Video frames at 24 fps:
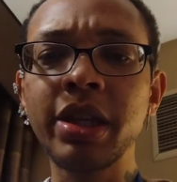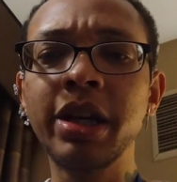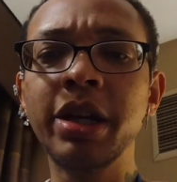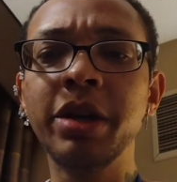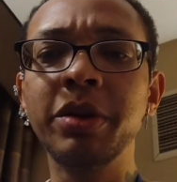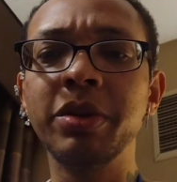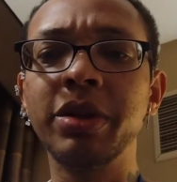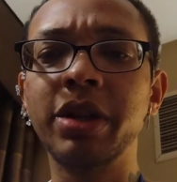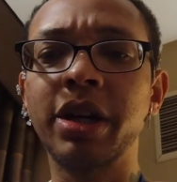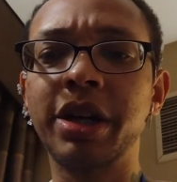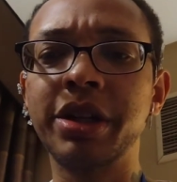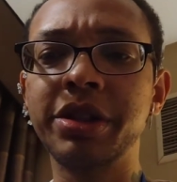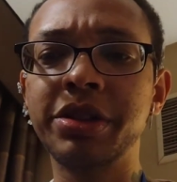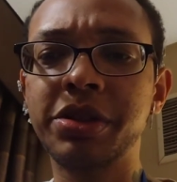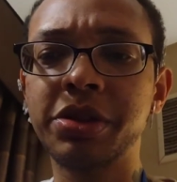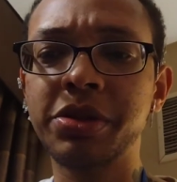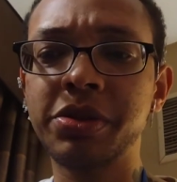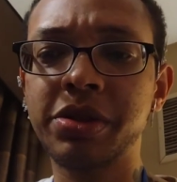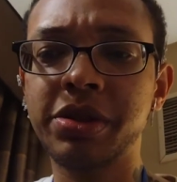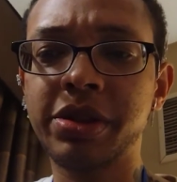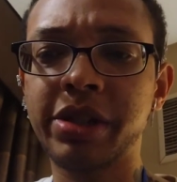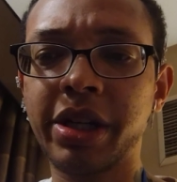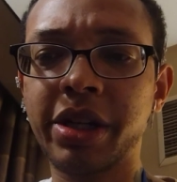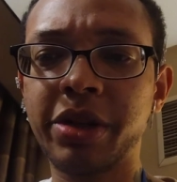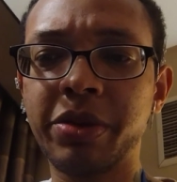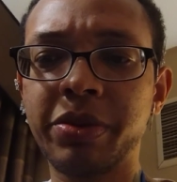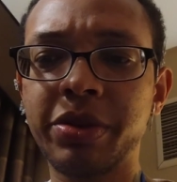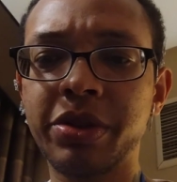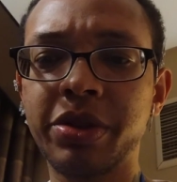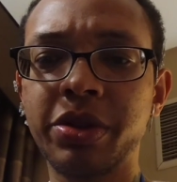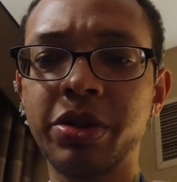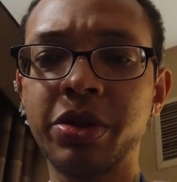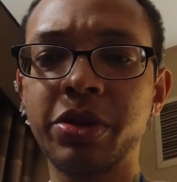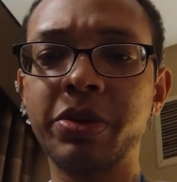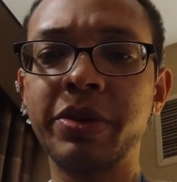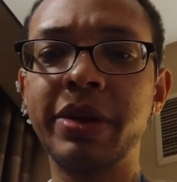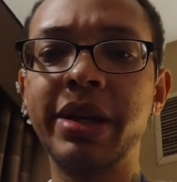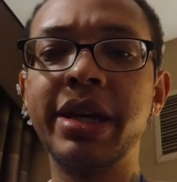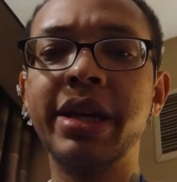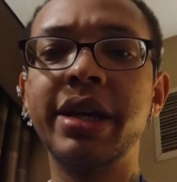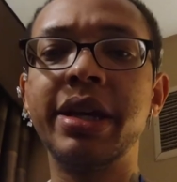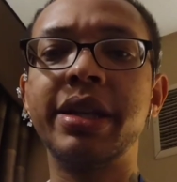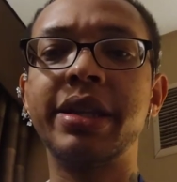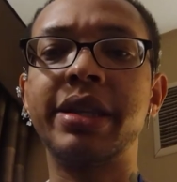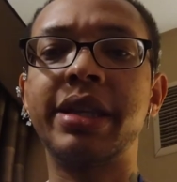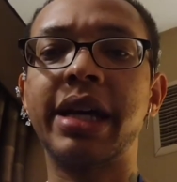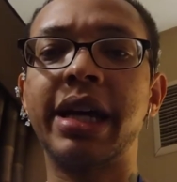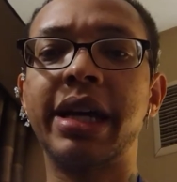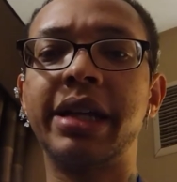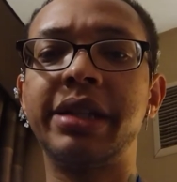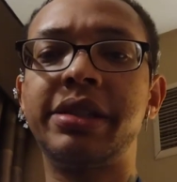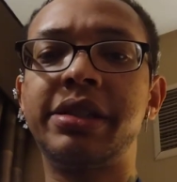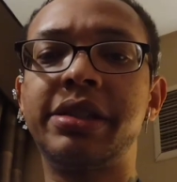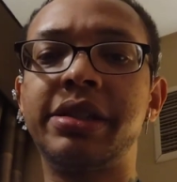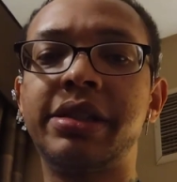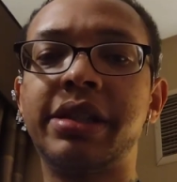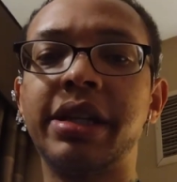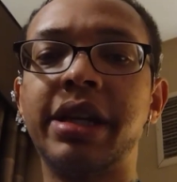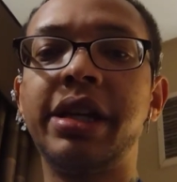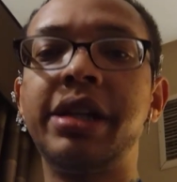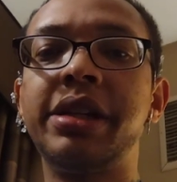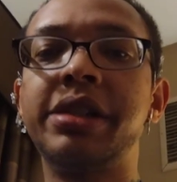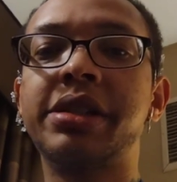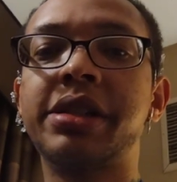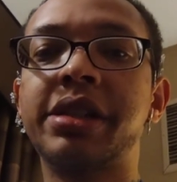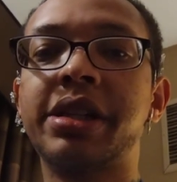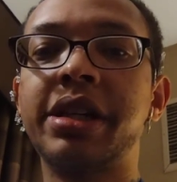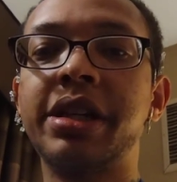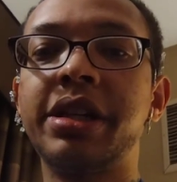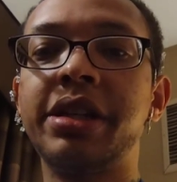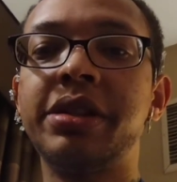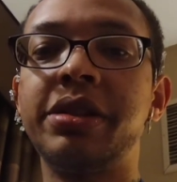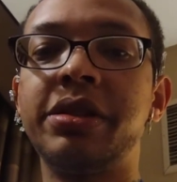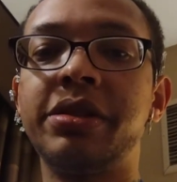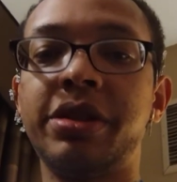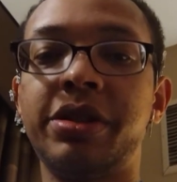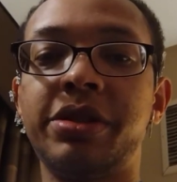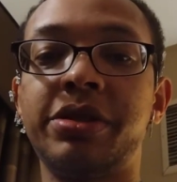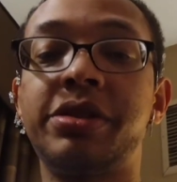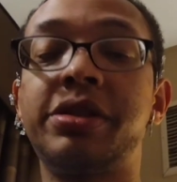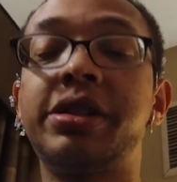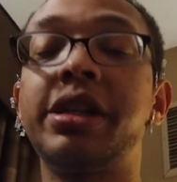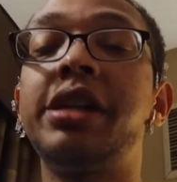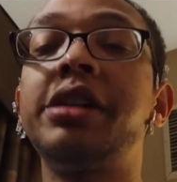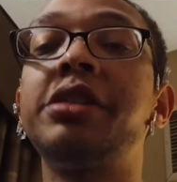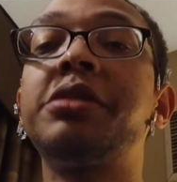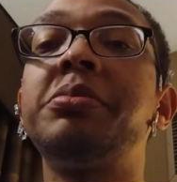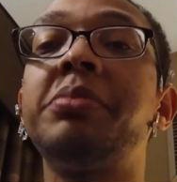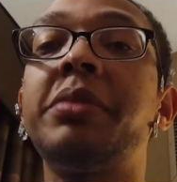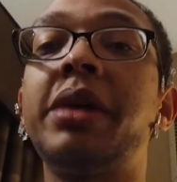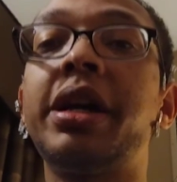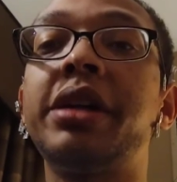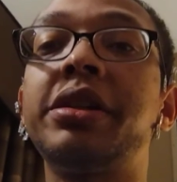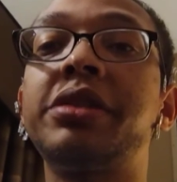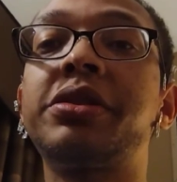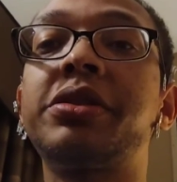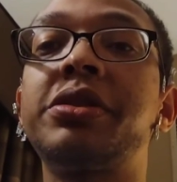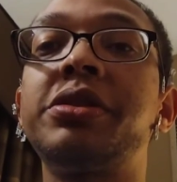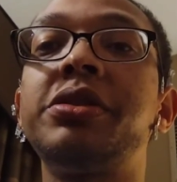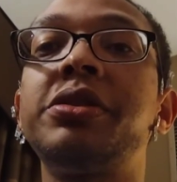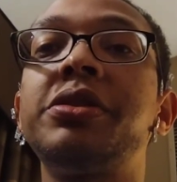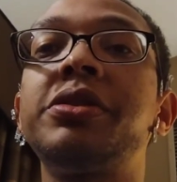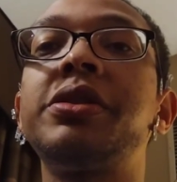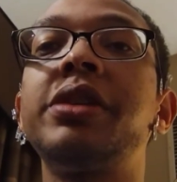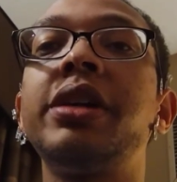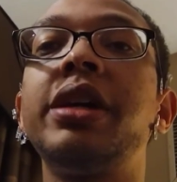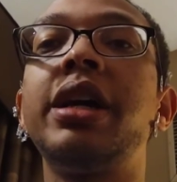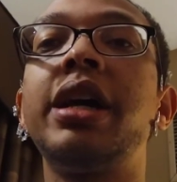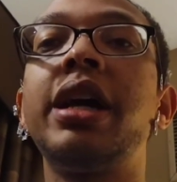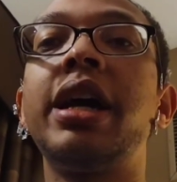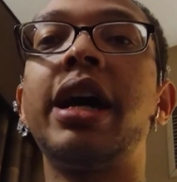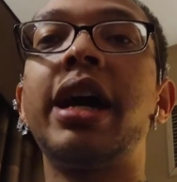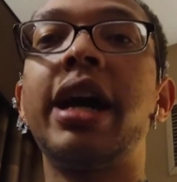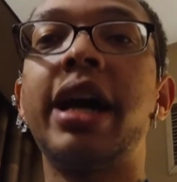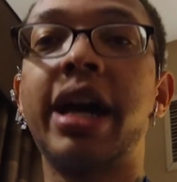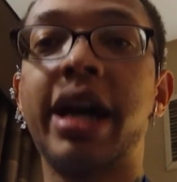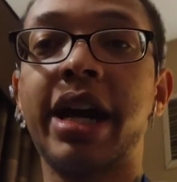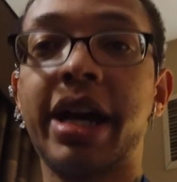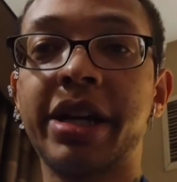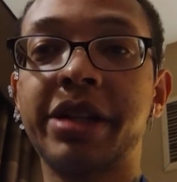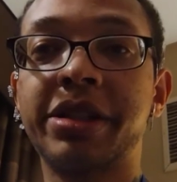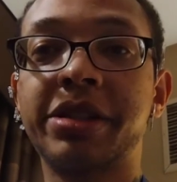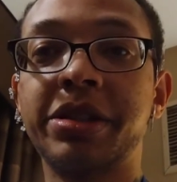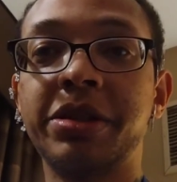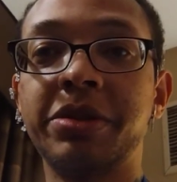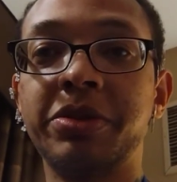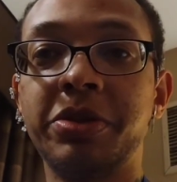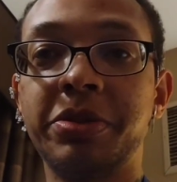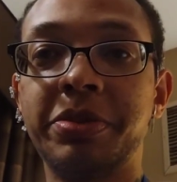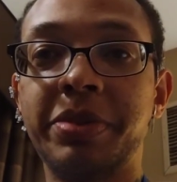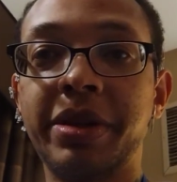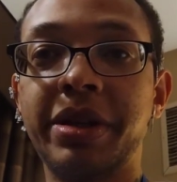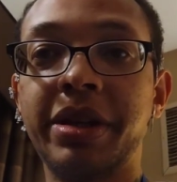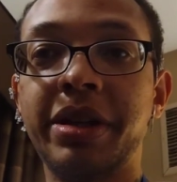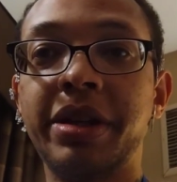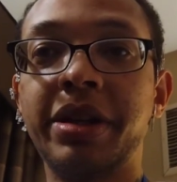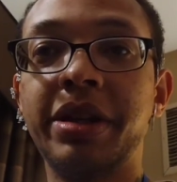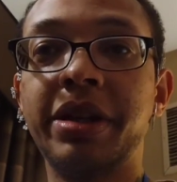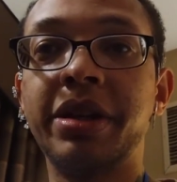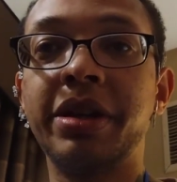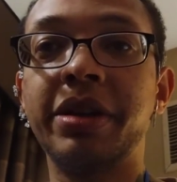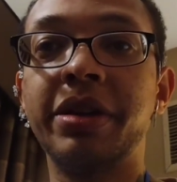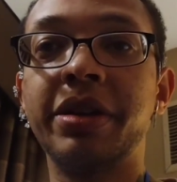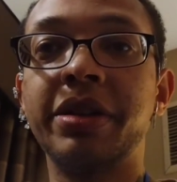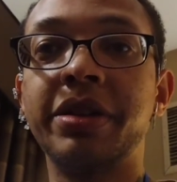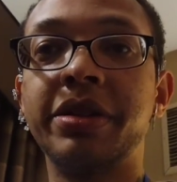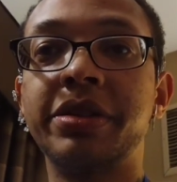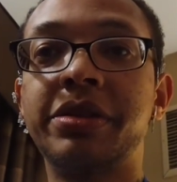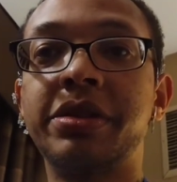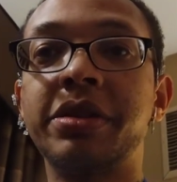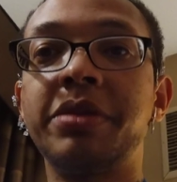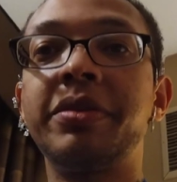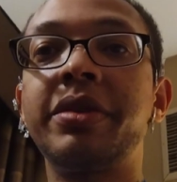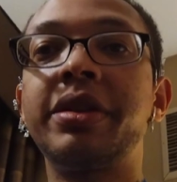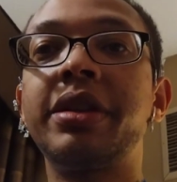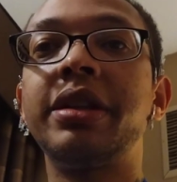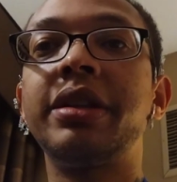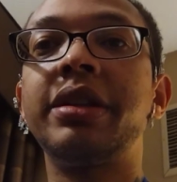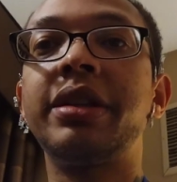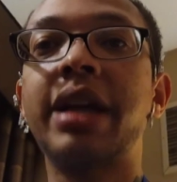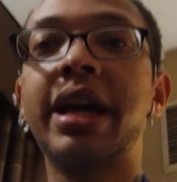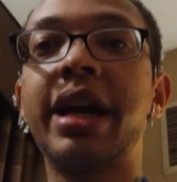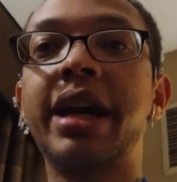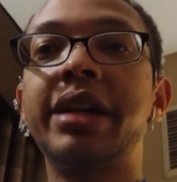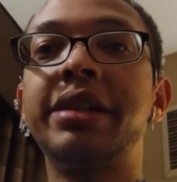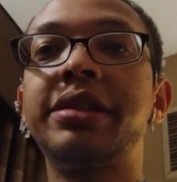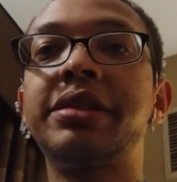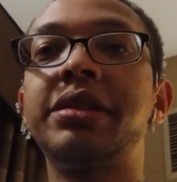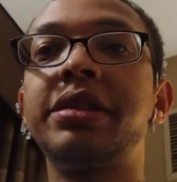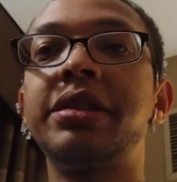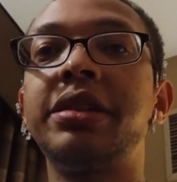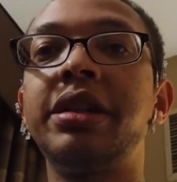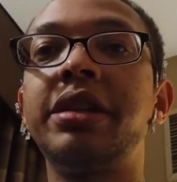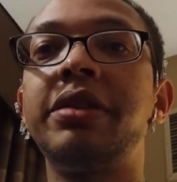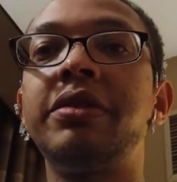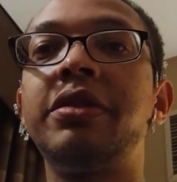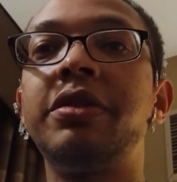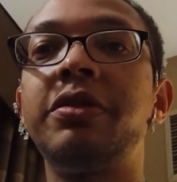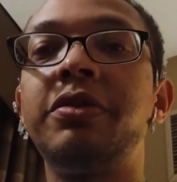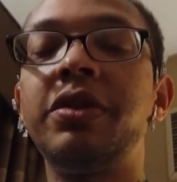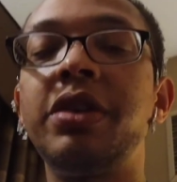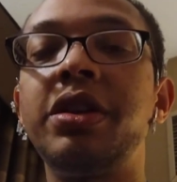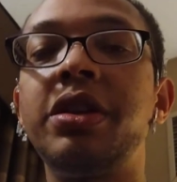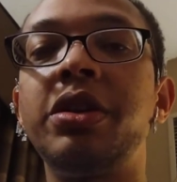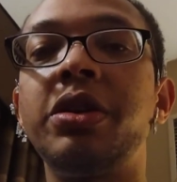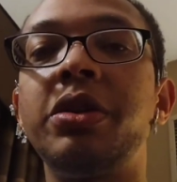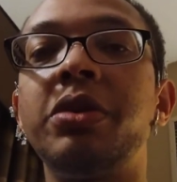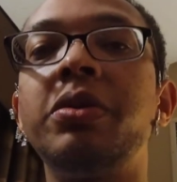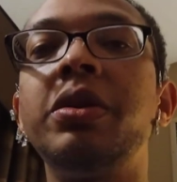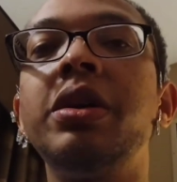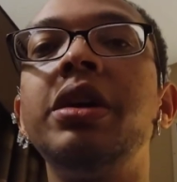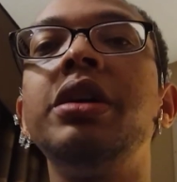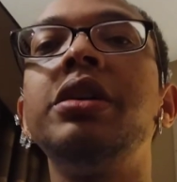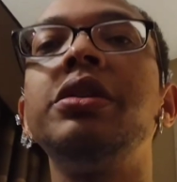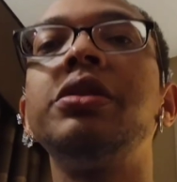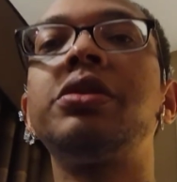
I will also share with you that stage masters actually will be some of the last to leave the venue.